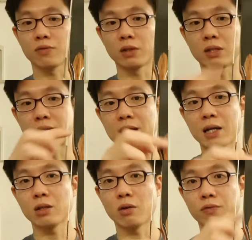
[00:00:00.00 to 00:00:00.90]
of the
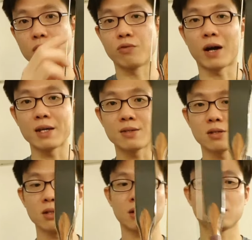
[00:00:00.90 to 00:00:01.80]
design of the
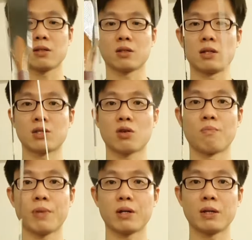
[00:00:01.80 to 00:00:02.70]
riser, let's
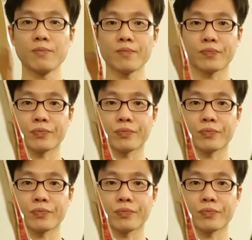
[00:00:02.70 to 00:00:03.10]
compare them.